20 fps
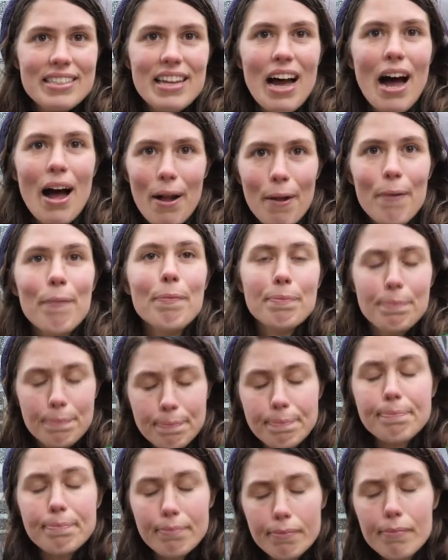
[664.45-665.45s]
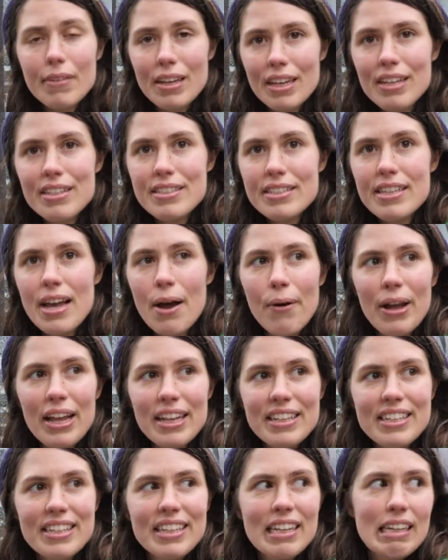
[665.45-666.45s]
Um, so it,
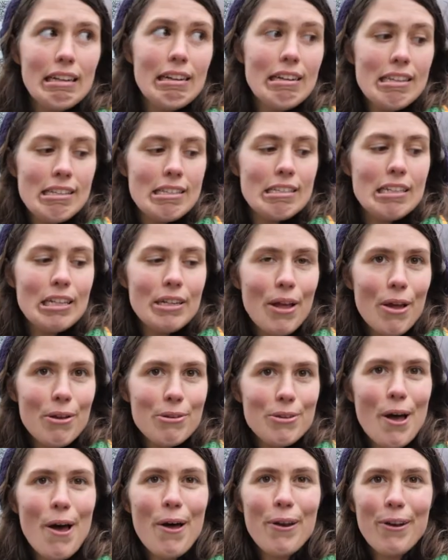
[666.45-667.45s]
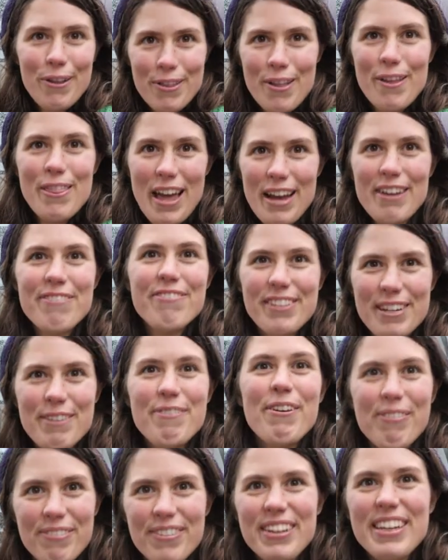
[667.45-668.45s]
still goes on, although thankfully
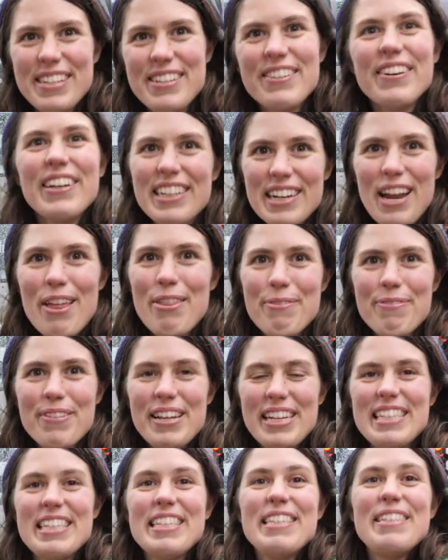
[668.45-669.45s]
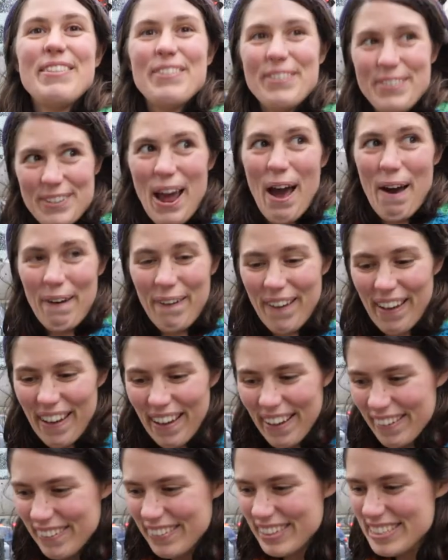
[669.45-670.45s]
people can do it in other places too now.
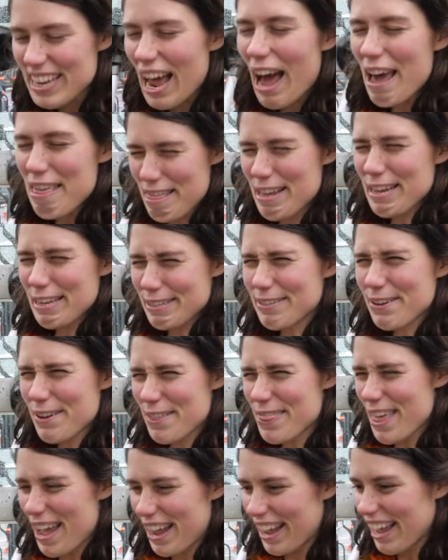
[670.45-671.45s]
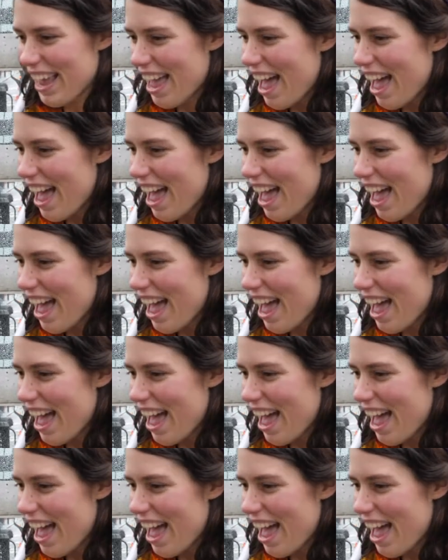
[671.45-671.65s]
I think is a good thing.